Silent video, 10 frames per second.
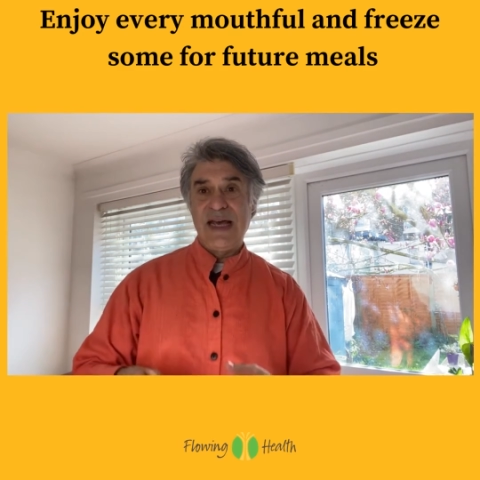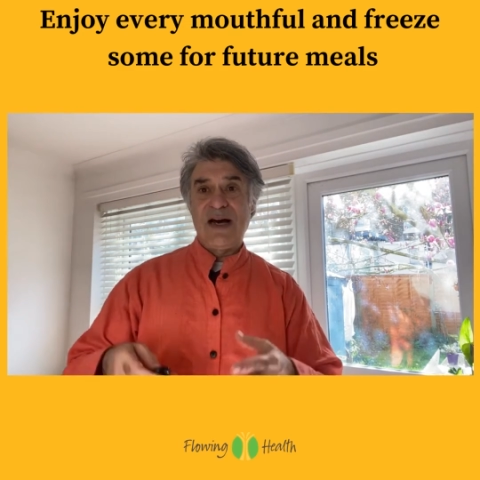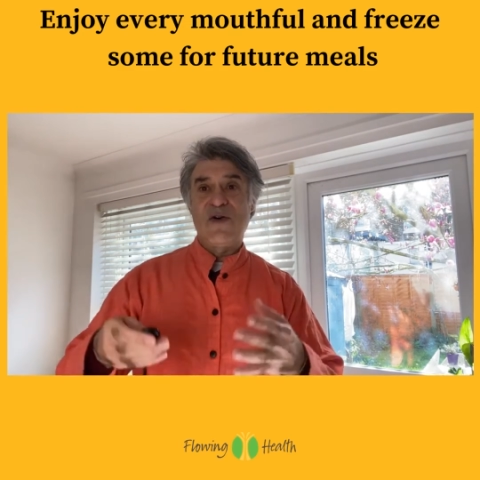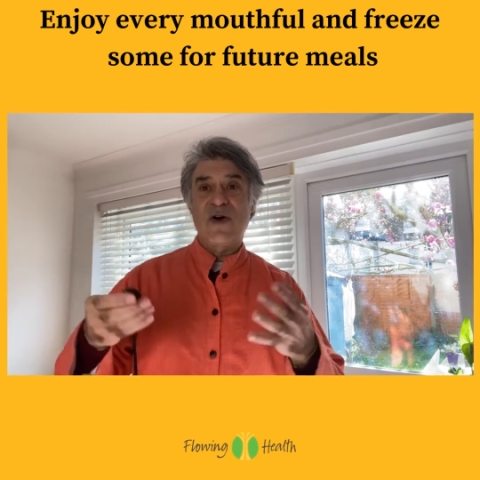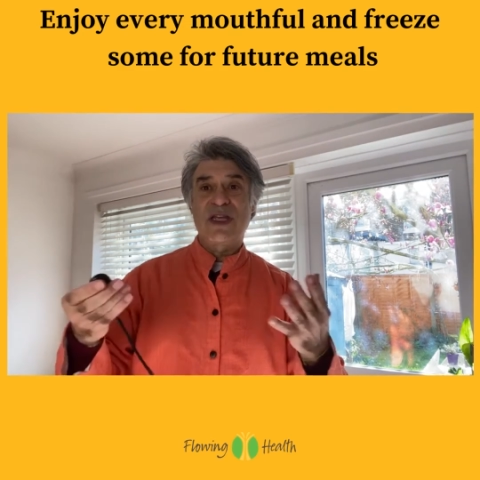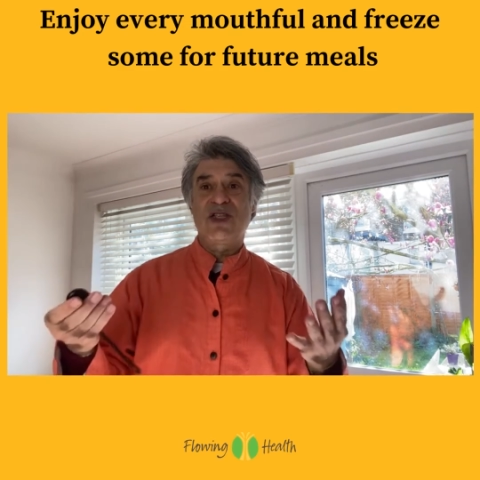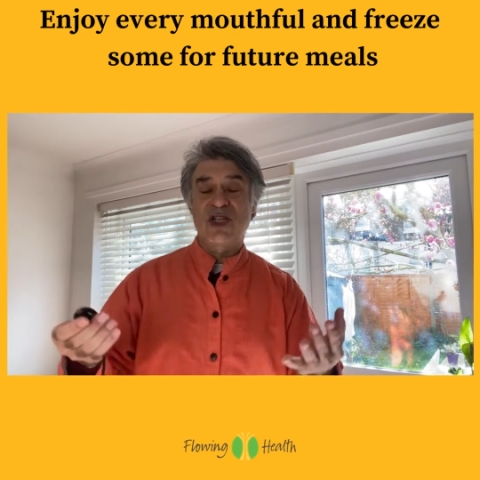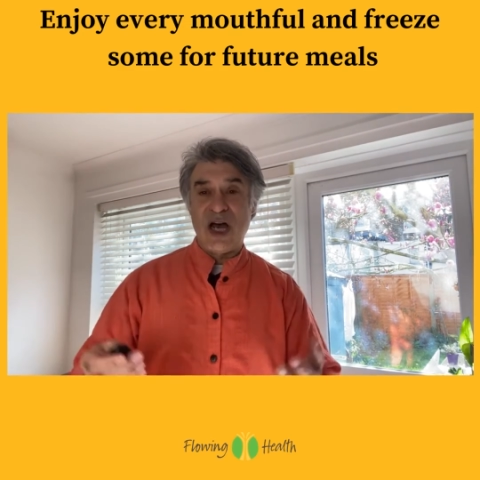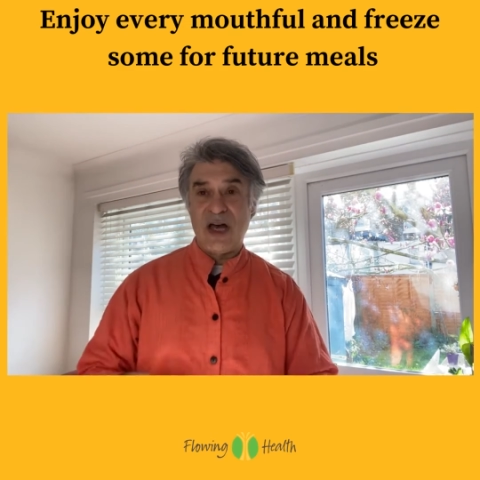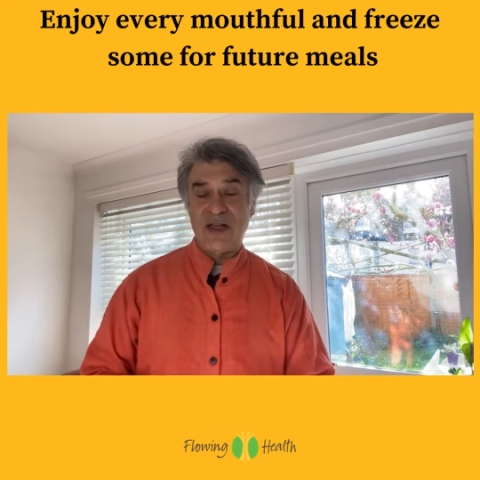or in
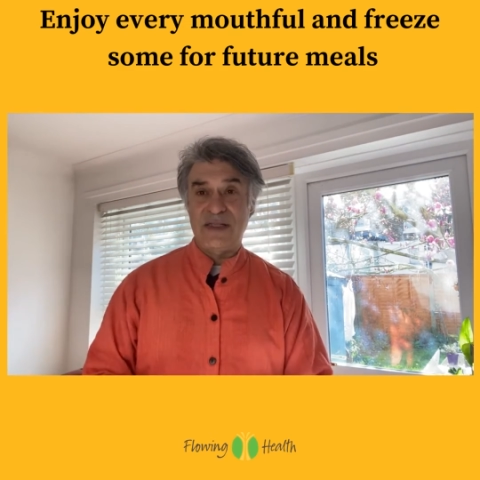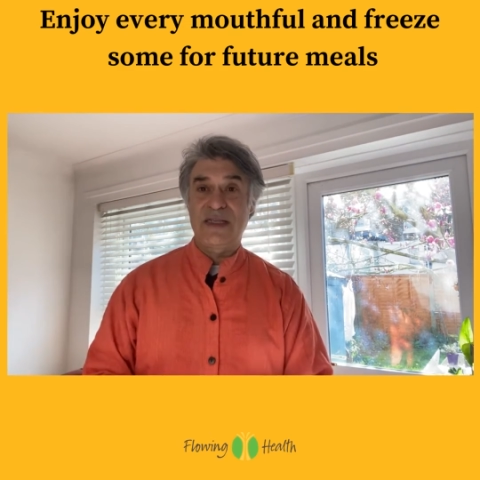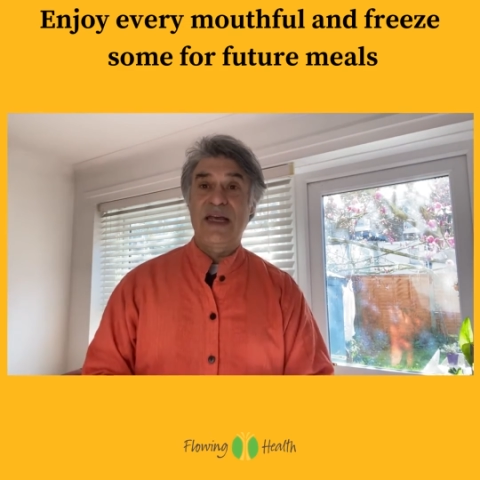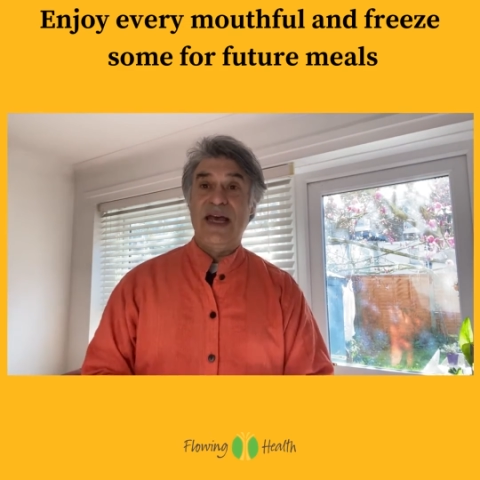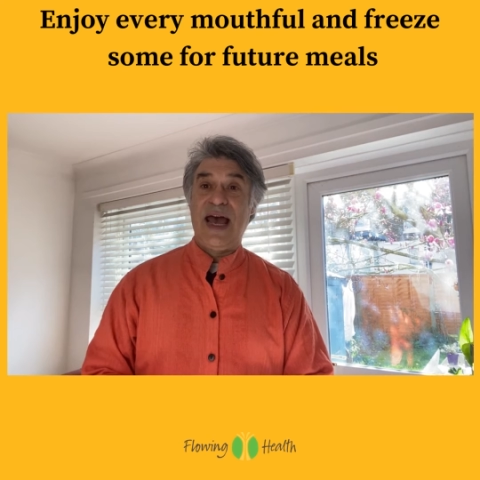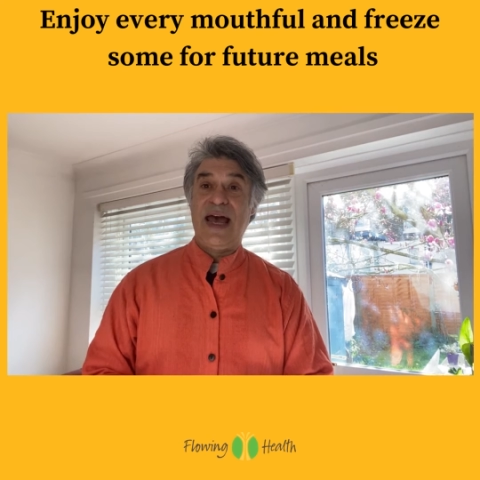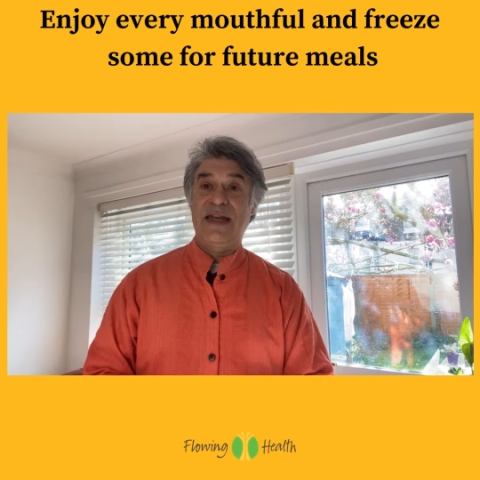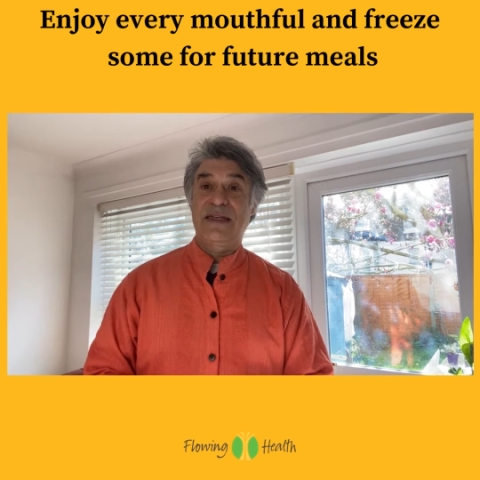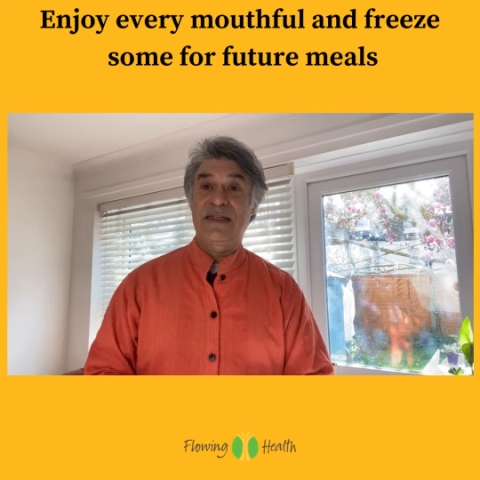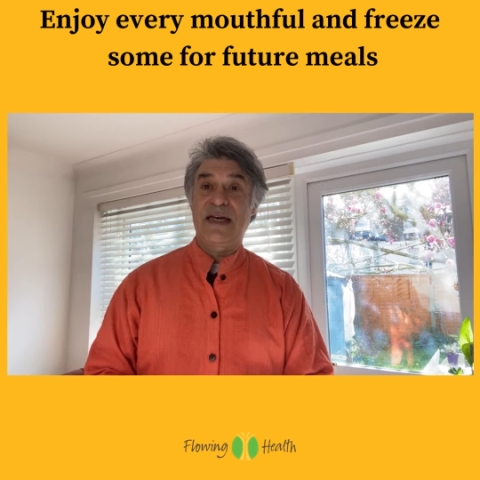jars. And